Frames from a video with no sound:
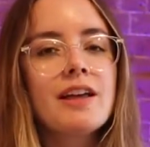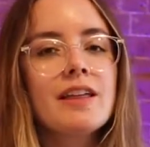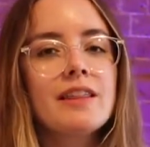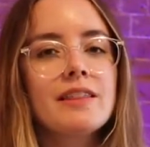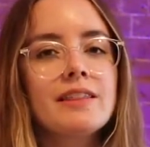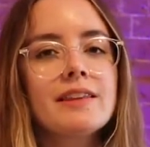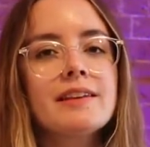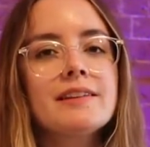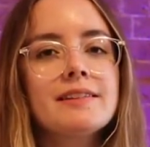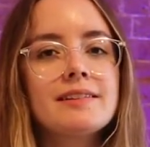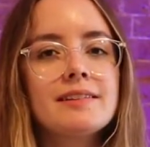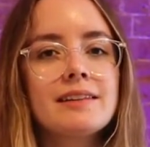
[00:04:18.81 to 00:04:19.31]

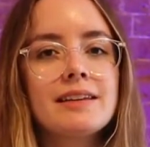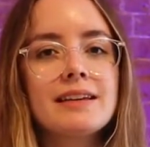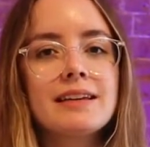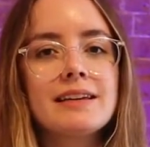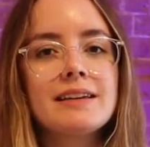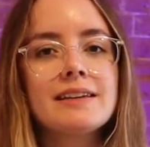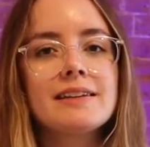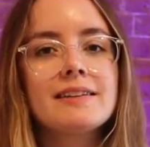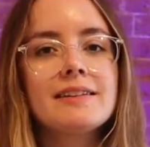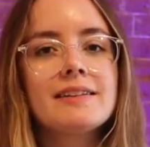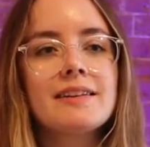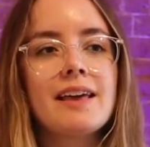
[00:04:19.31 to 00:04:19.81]
This
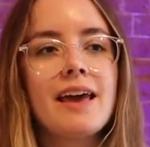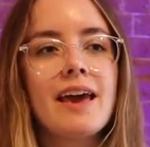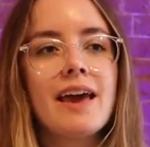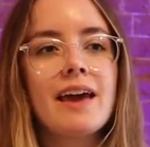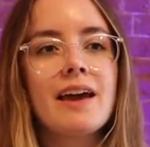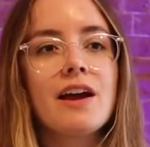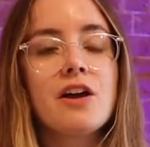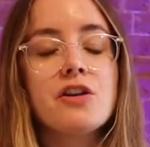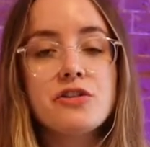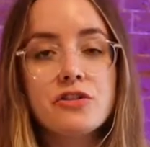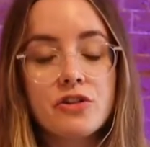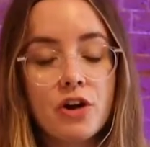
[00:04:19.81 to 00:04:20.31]
is
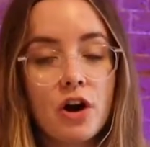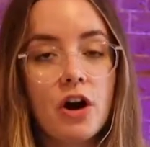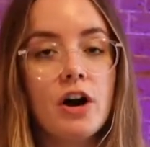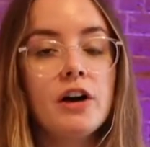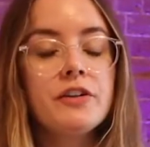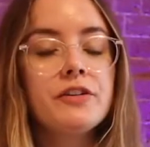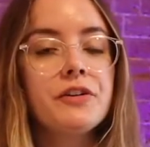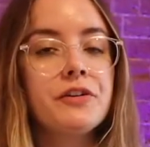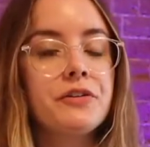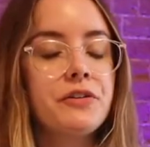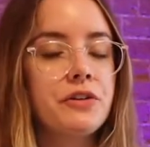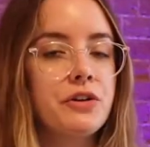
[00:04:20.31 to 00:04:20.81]
a
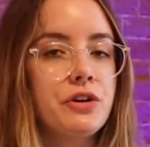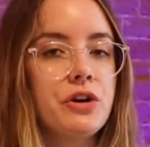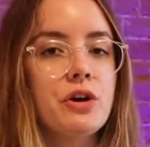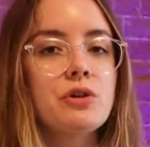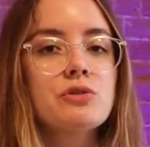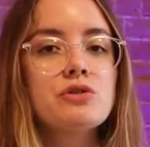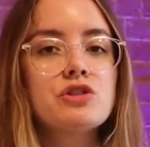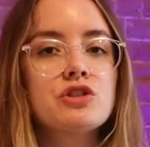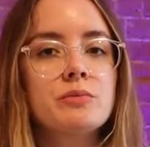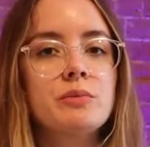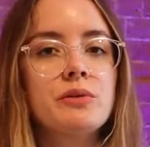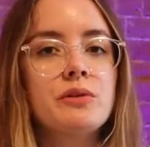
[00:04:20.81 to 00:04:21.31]

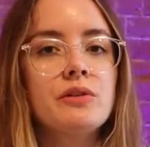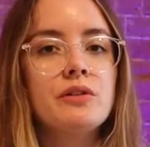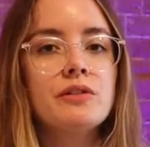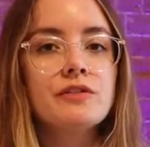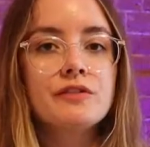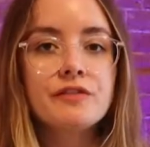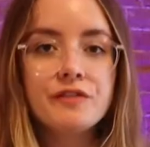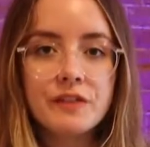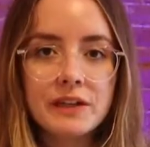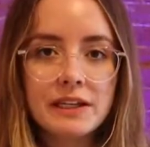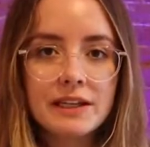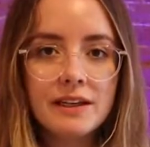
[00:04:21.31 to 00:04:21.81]
non-negotiable
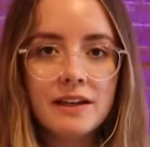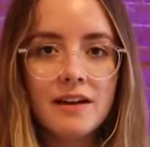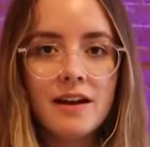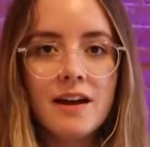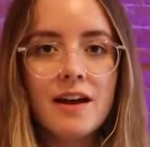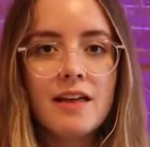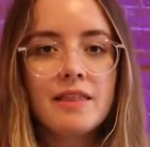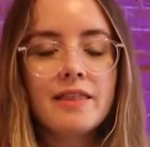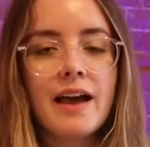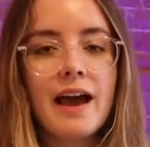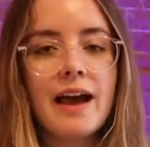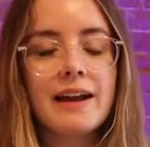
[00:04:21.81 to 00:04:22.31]
fee
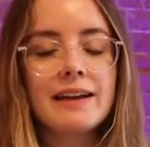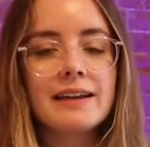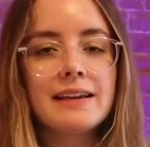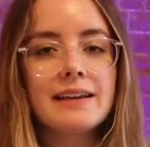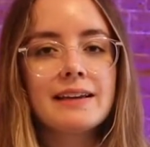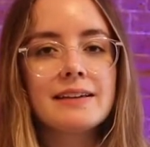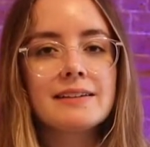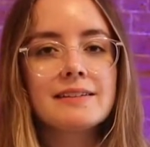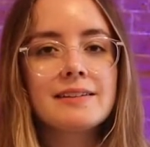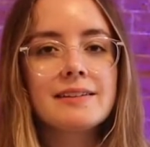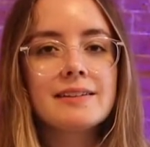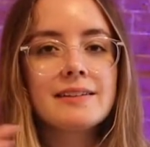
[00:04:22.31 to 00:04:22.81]
that
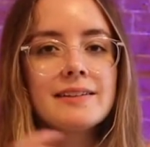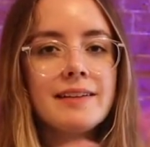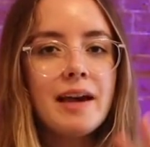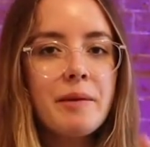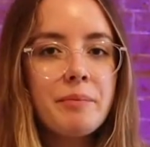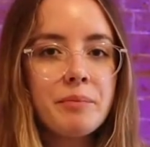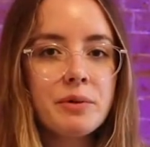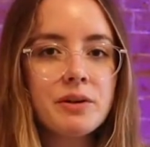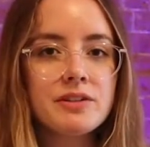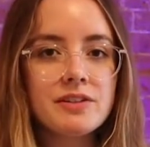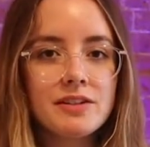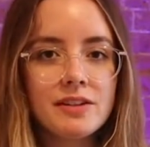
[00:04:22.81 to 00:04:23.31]
is
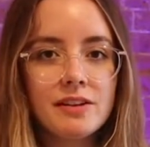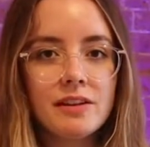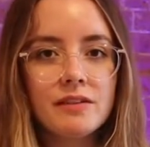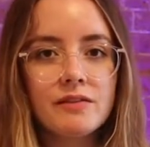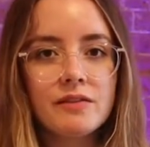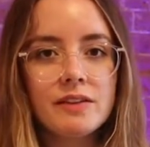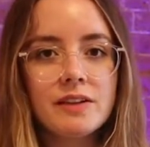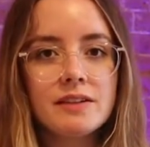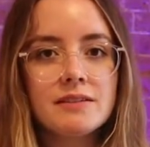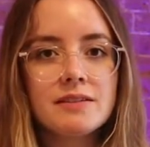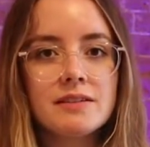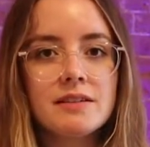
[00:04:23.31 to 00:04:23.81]
separate to the
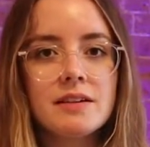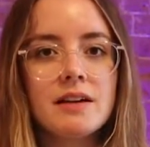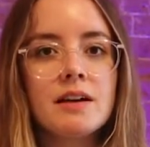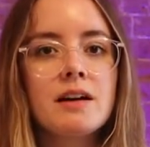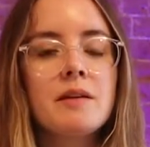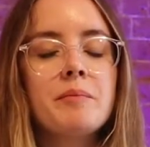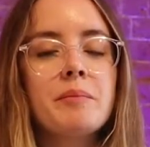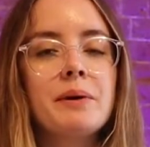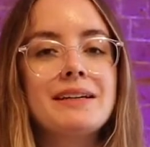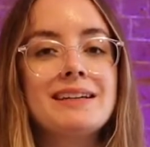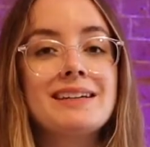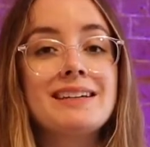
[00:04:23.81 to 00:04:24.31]
visa,
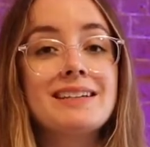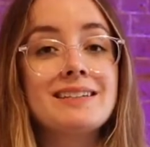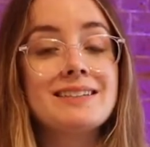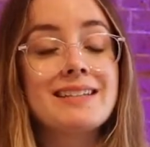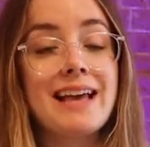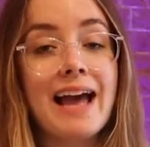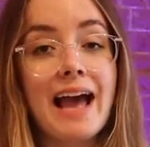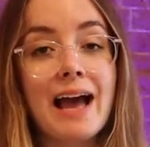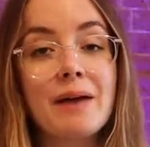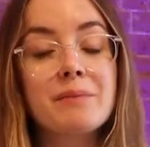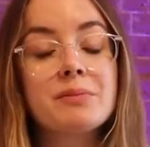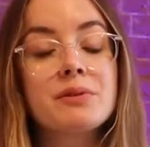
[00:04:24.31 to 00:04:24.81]
but it is
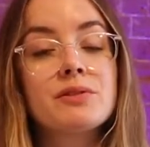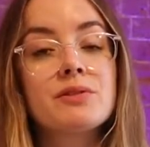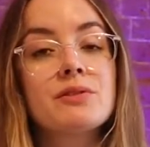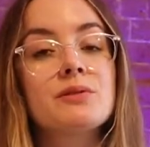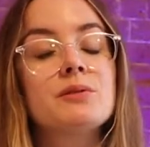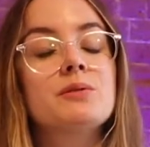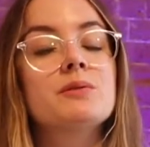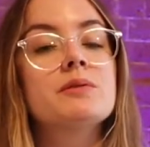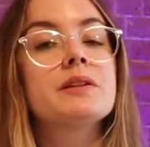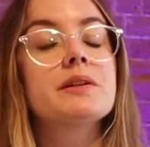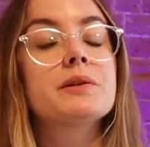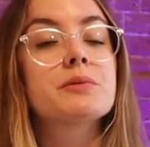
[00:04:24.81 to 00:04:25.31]

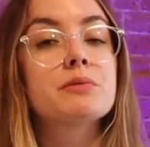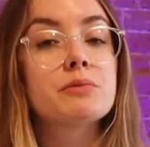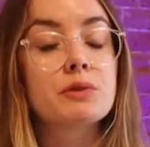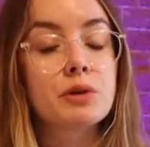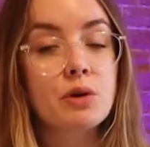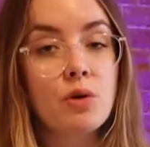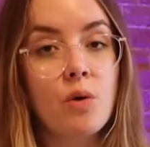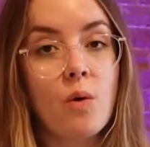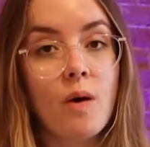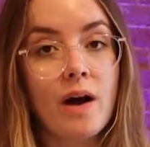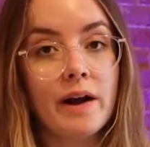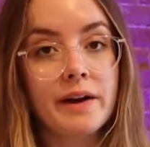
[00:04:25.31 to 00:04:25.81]
absolutely
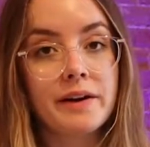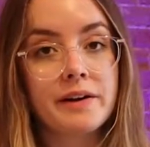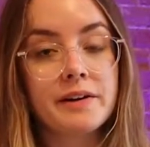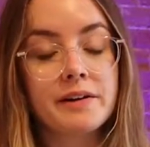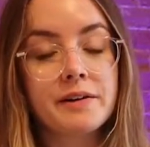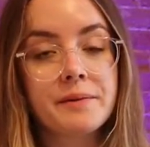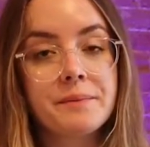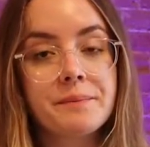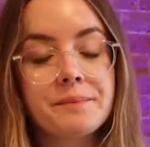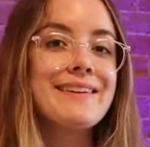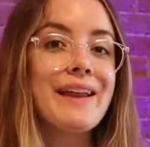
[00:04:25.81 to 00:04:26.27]
required.